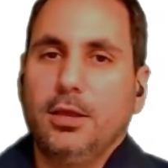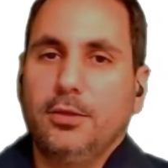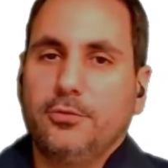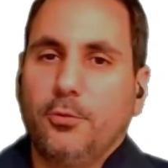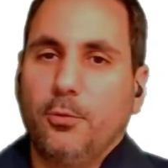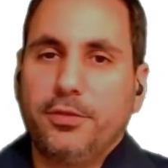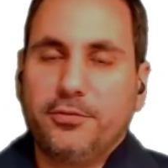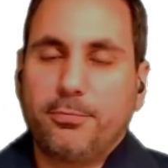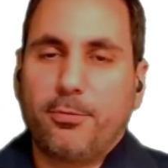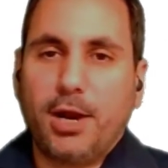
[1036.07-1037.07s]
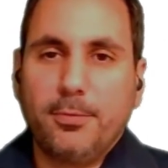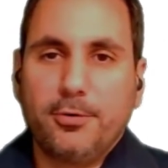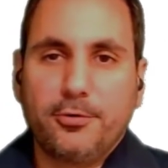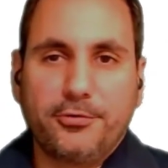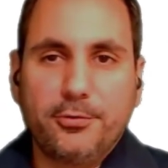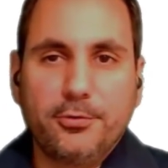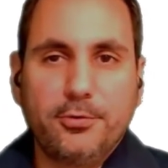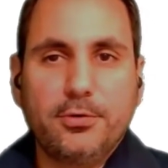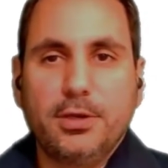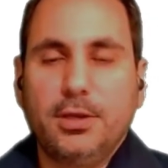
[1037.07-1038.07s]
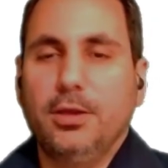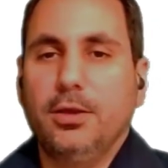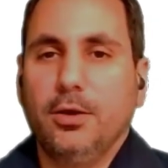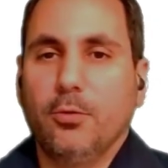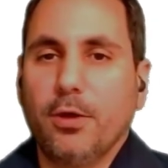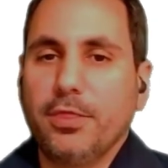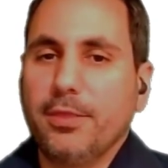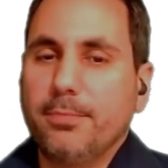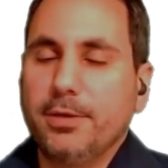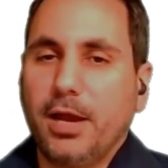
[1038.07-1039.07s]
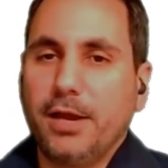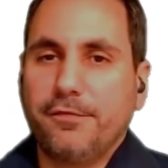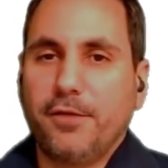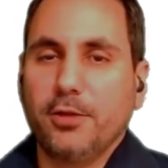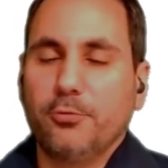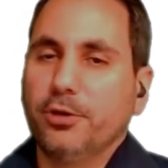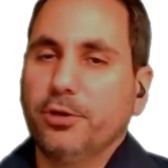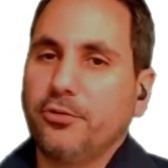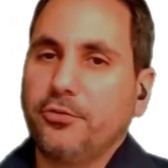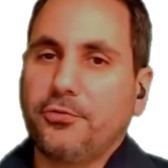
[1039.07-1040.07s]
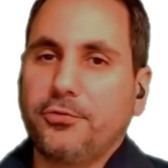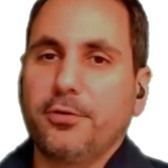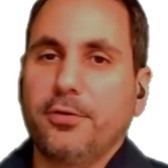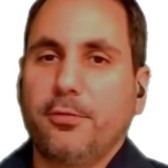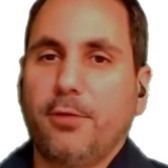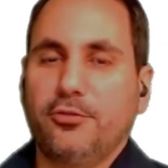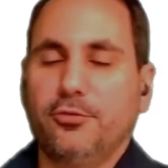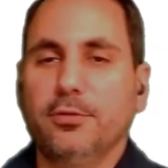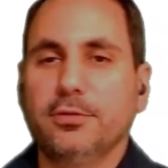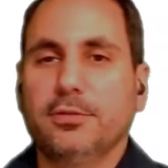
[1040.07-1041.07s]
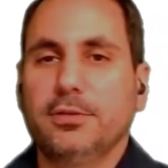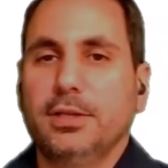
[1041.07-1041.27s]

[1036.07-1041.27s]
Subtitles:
So what these parameters do, when the BI file reaches a certain threshold,